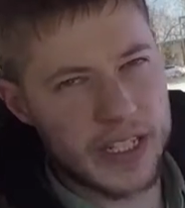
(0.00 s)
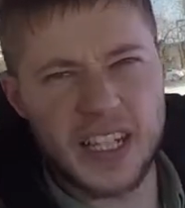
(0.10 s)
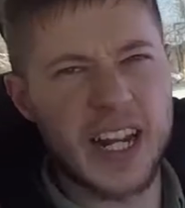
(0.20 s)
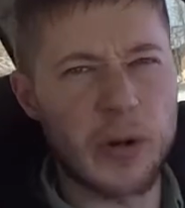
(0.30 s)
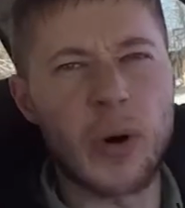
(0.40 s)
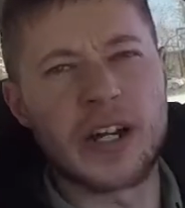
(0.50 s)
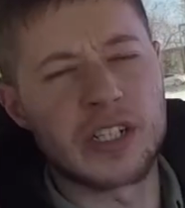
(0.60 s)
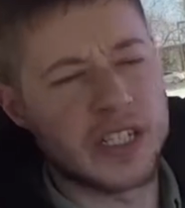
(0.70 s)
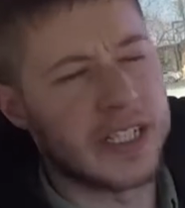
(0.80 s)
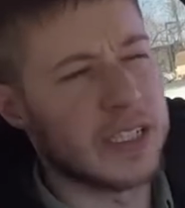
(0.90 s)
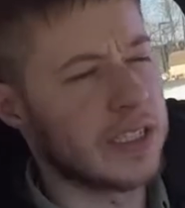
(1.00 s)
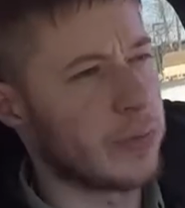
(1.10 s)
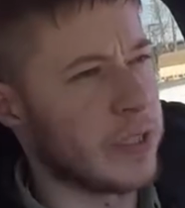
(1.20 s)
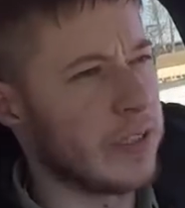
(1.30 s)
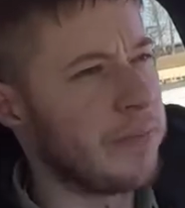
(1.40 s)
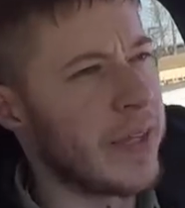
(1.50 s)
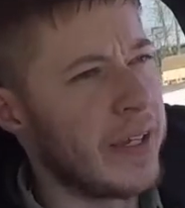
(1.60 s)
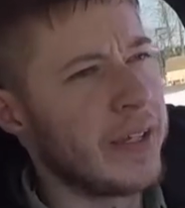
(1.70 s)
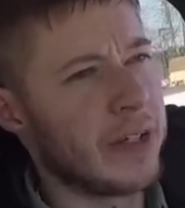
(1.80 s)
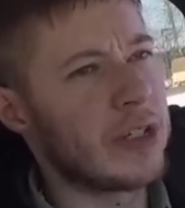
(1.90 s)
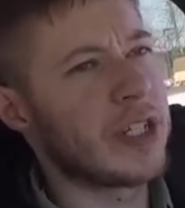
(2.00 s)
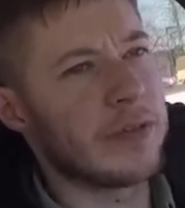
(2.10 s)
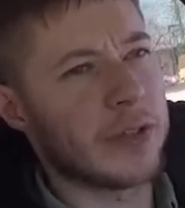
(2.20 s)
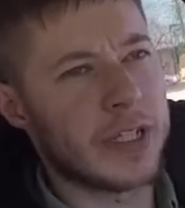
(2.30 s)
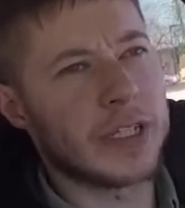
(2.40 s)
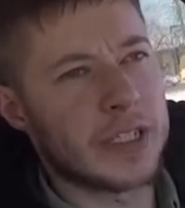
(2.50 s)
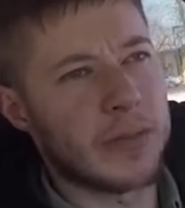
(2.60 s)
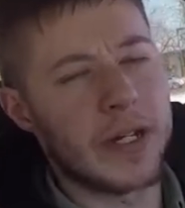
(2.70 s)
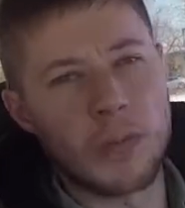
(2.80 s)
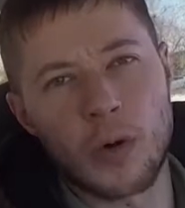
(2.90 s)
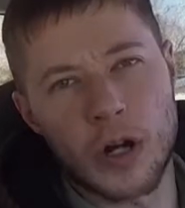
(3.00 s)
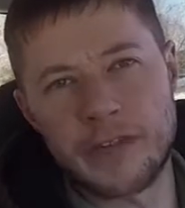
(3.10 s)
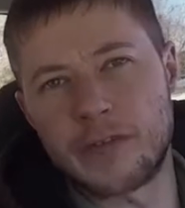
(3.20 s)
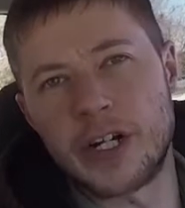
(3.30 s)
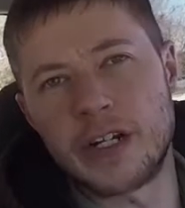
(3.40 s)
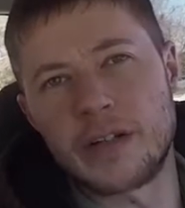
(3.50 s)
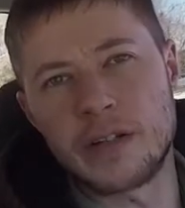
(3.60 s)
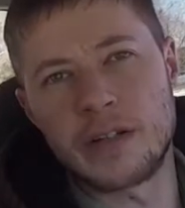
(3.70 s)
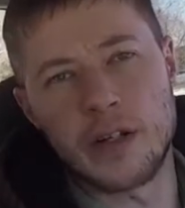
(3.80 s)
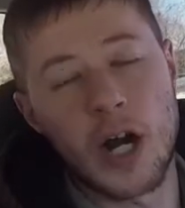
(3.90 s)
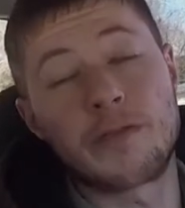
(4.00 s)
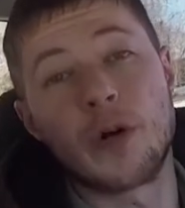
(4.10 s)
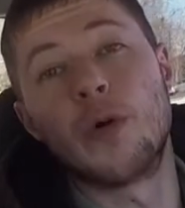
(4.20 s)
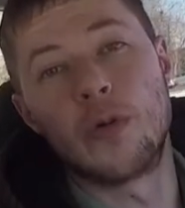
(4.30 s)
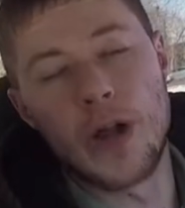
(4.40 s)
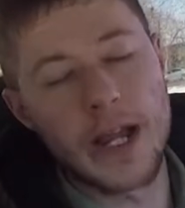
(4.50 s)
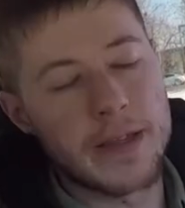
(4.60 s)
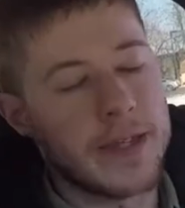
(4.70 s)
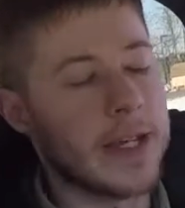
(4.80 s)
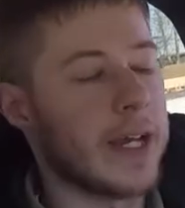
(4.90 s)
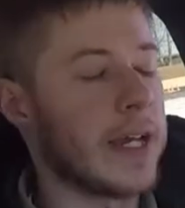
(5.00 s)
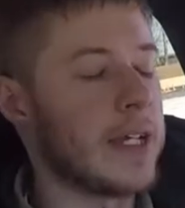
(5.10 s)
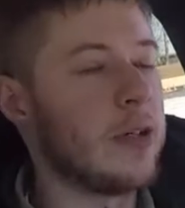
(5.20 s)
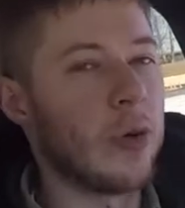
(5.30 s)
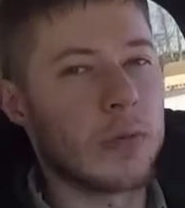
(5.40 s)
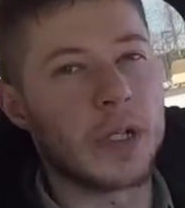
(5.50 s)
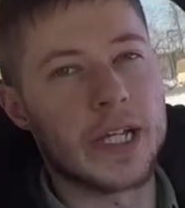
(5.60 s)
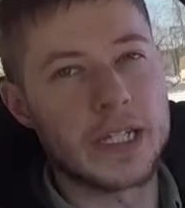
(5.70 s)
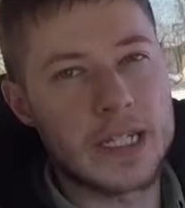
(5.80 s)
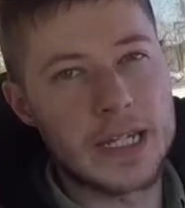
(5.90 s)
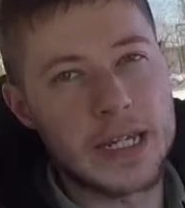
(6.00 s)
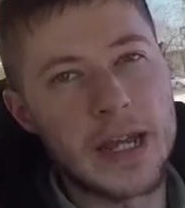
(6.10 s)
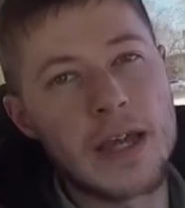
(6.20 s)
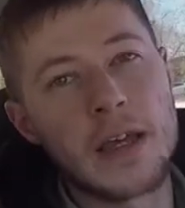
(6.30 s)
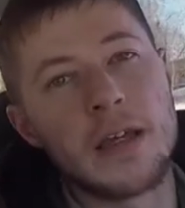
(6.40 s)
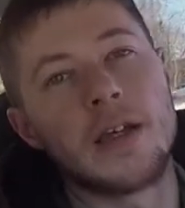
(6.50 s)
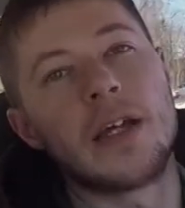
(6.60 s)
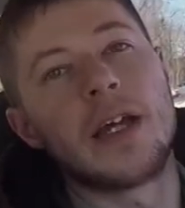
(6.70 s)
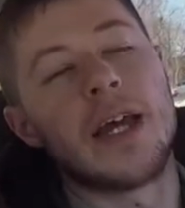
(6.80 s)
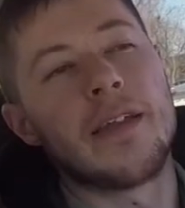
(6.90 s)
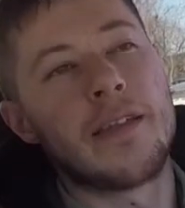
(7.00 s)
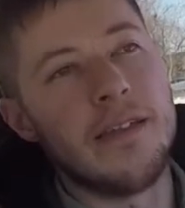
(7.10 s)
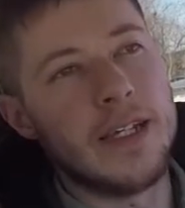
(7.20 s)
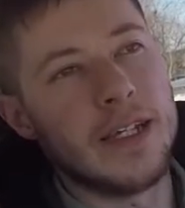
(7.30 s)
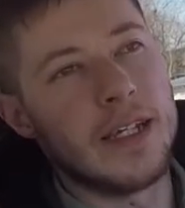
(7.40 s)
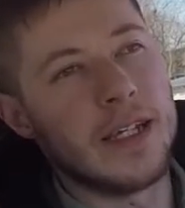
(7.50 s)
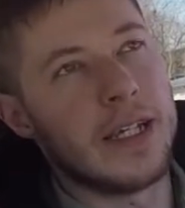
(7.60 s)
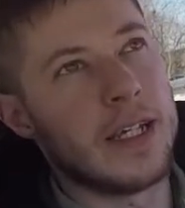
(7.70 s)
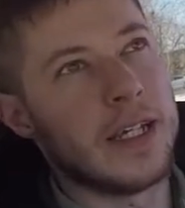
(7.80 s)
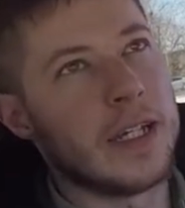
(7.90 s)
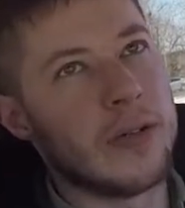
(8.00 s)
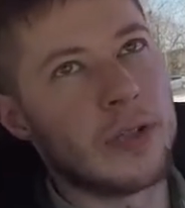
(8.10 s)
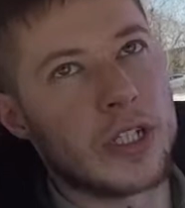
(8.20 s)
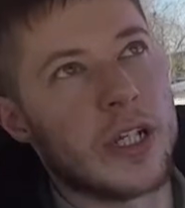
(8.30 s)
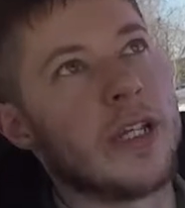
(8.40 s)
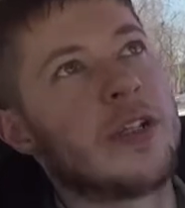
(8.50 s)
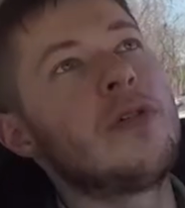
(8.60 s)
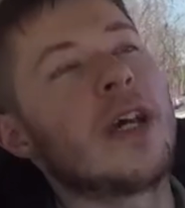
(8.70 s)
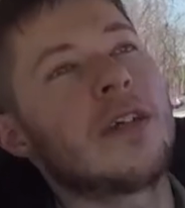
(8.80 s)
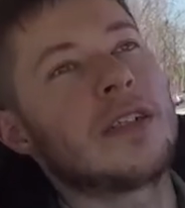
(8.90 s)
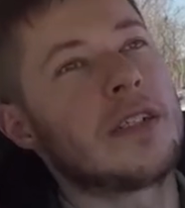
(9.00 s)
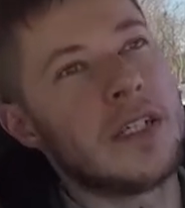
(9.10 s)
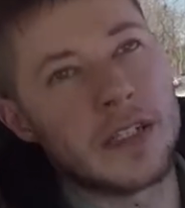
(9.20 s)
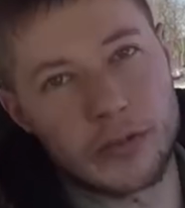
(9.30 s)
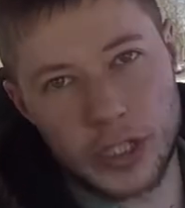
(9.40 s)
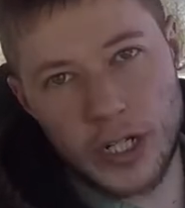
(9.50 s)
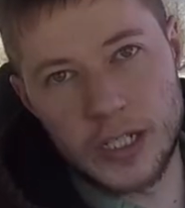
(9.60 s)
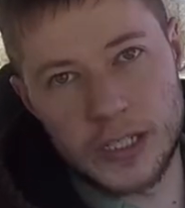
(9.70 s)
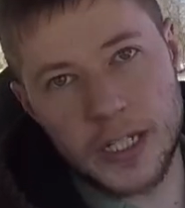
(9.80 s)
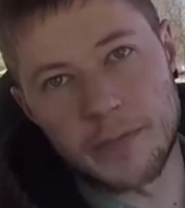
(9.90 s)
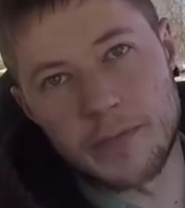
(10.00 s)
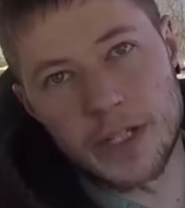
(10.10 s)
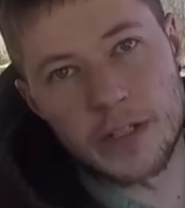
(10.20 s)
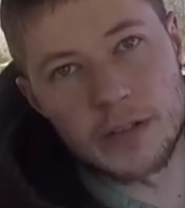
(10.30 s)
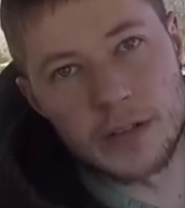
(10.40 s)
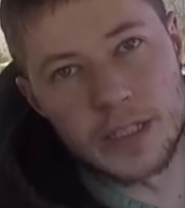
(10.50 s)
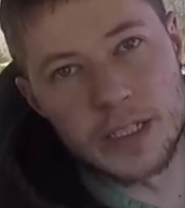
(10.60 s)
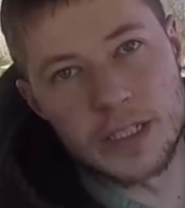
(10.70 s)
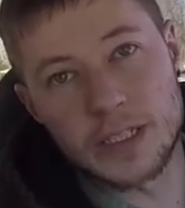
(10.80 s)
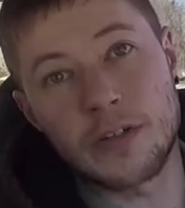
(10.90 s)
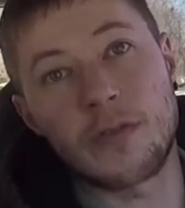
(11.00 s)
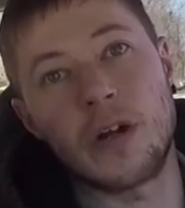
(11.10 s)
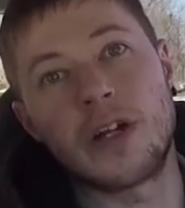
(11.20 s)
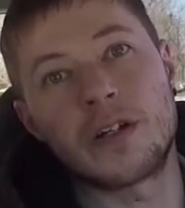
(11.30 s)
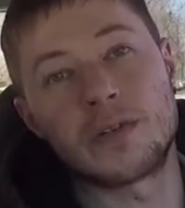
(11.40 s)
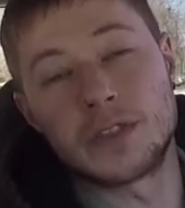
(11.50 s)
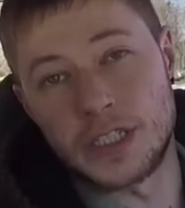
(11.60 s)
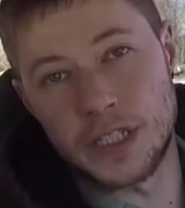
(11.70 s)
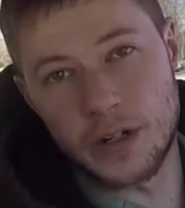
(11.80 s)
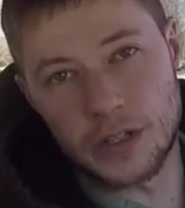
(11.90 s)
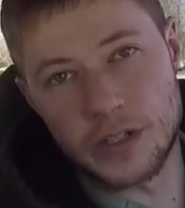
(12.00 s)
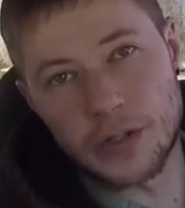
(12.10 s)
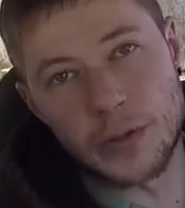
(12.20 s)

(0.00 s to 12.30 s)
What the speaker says: I think it had a wider stance as well. There were several things that made it more off-road ready than a normal S10. Then, and it was in 2010, there was a concept vehicle, the Silverado ZR2.